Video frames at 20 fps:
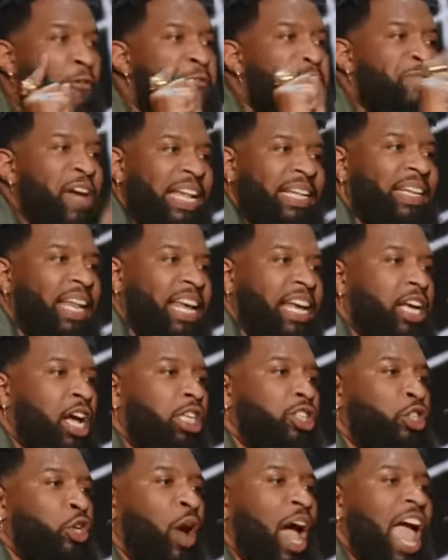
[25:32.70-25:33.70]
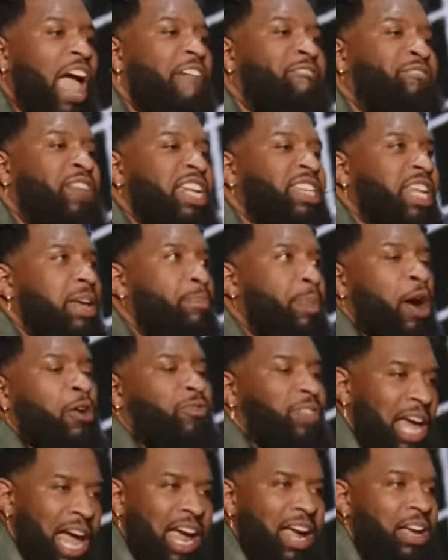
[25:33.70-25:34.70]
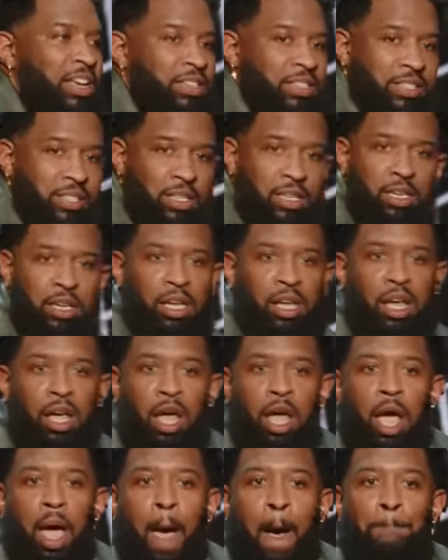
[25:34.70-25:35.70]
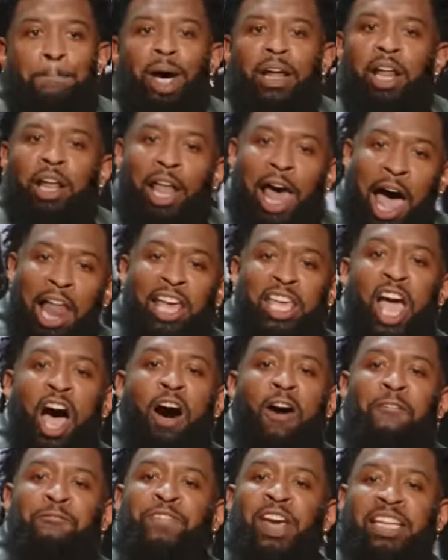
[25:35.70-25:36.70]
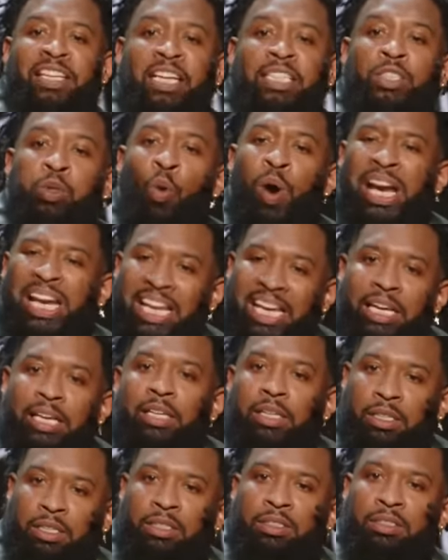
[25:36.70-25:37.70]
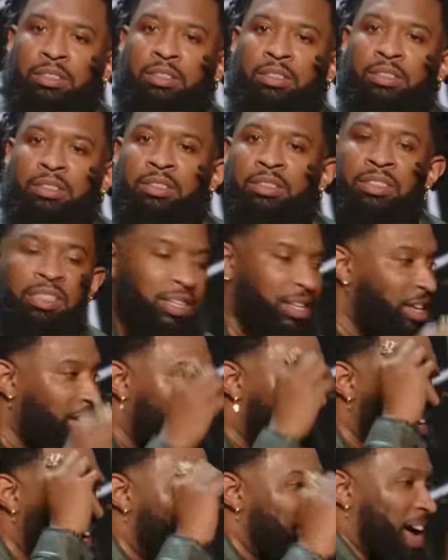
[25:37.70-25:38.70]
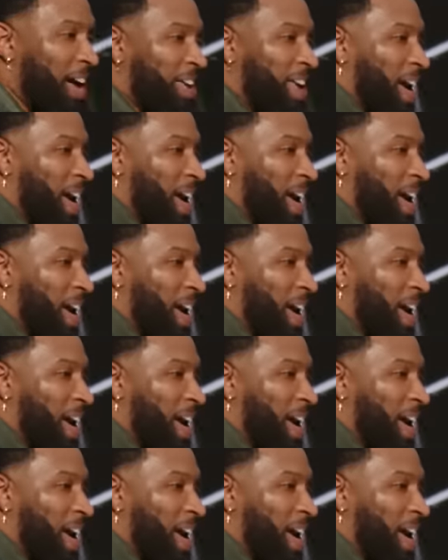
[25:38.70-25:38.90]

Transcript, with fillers: 50 because you had 50 birthdays. But a lot of y'all 50 20. y'all,